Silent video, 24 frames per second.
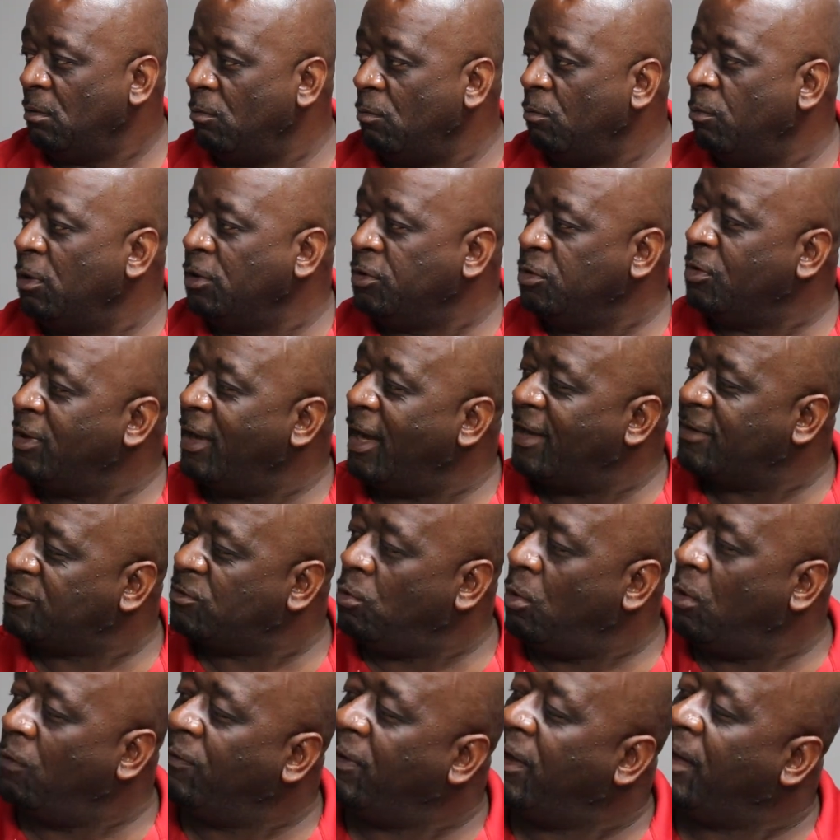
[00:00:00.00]
Will you guys
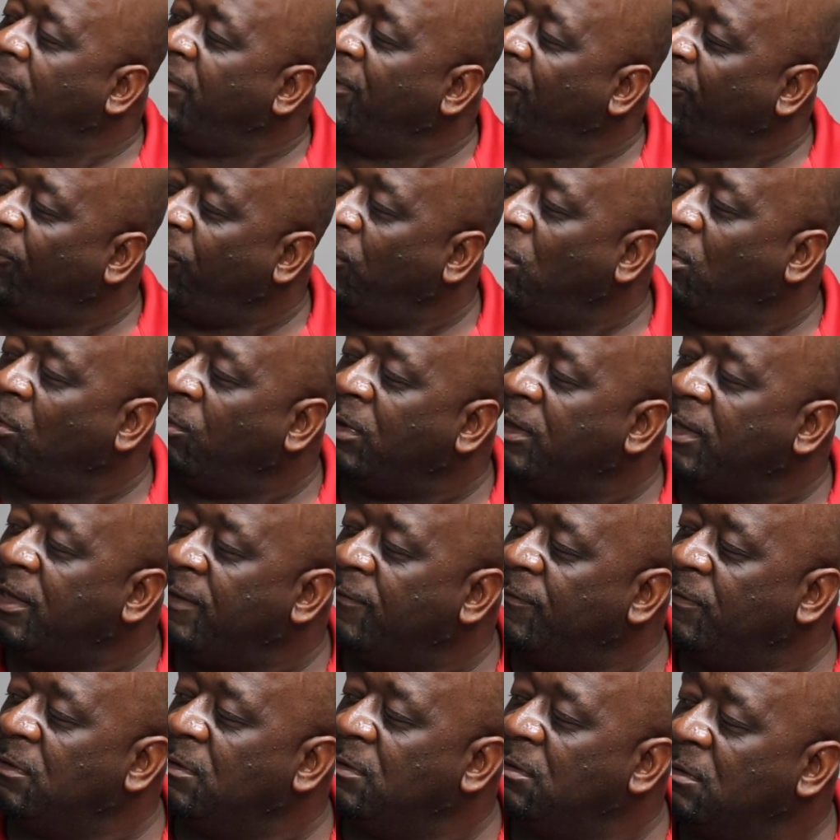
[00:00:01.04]
go over that before we
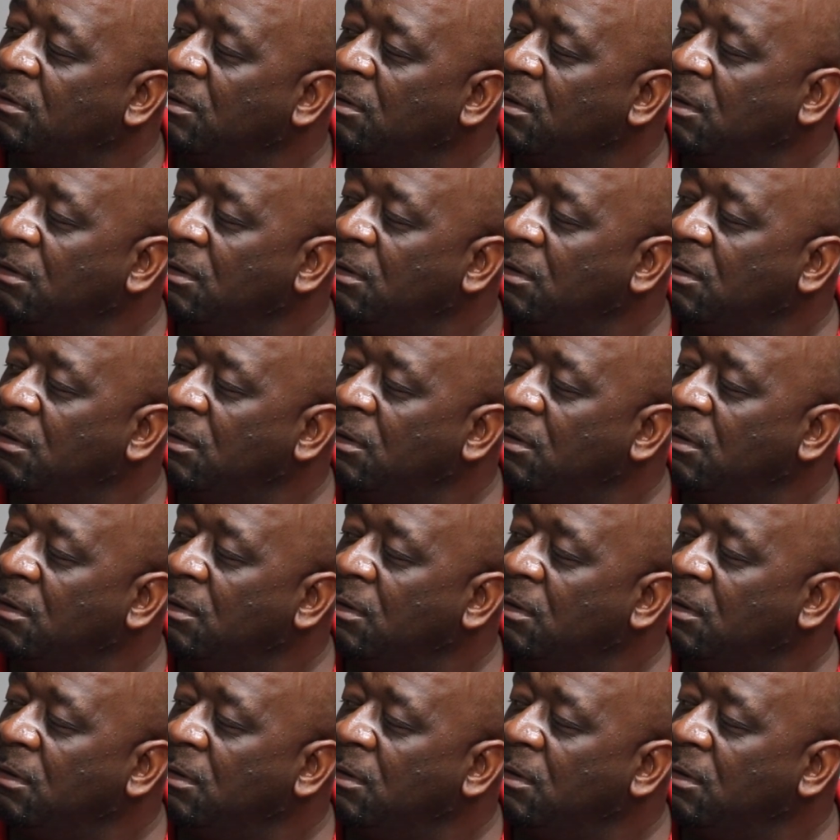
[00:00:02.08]
even?